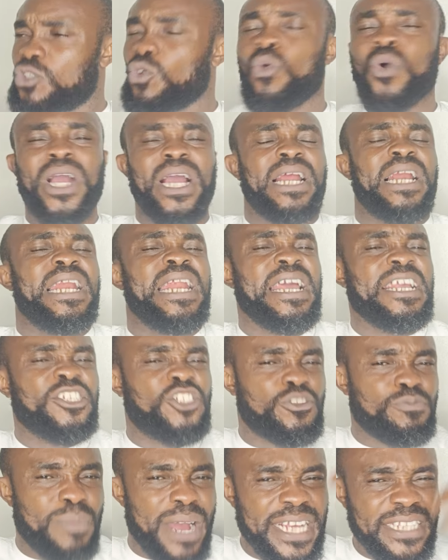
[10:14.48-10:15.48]
to
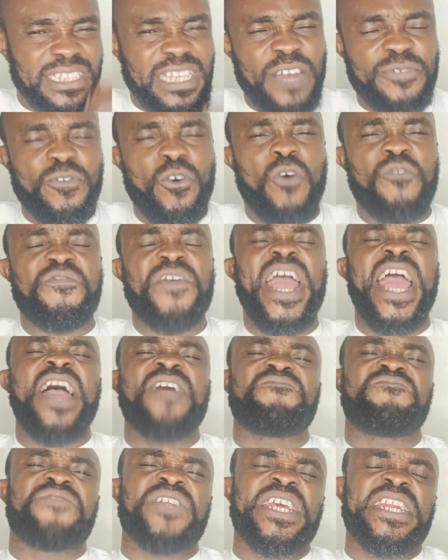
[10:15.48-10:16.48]
cleanse myself of
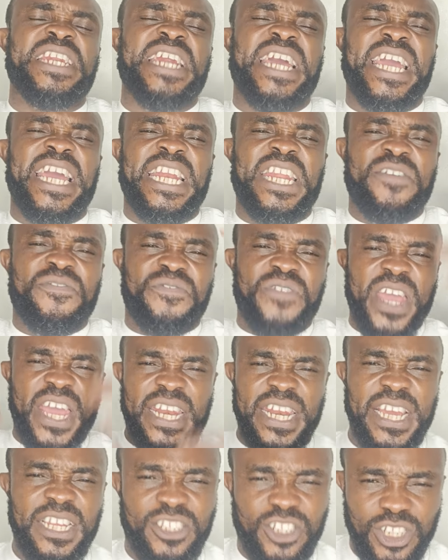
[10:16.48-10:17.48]
every negative
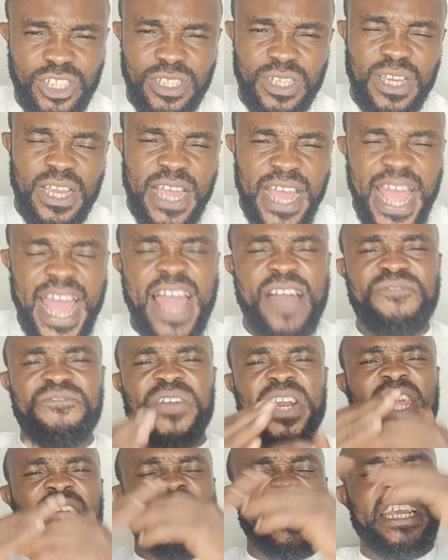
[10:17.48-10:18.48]
energy,
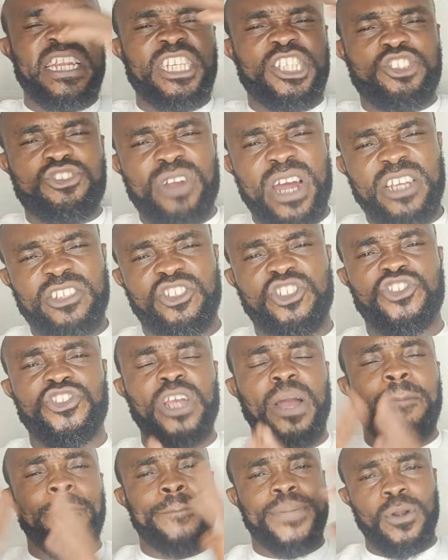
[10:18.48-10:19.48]
every
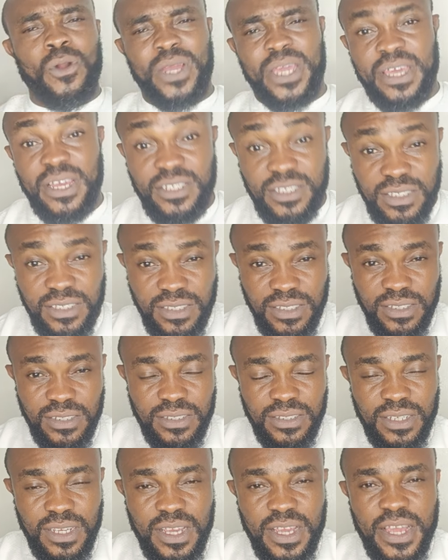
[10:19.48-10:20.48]
hindrances and blockages,
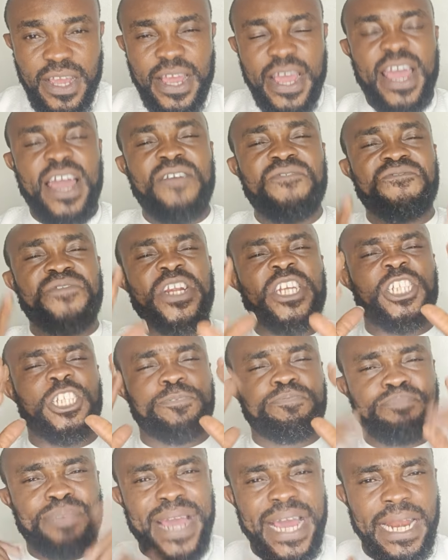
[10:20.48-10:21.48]
every
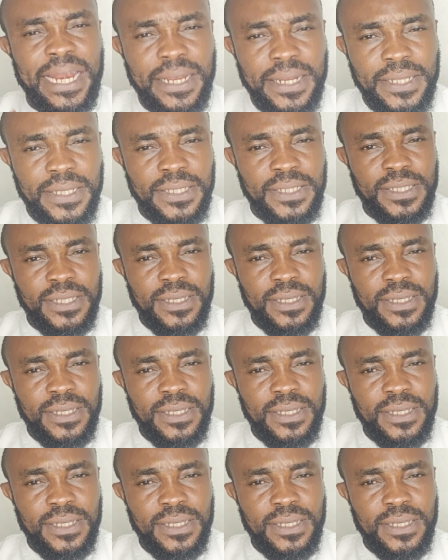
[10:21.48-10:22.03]
spell.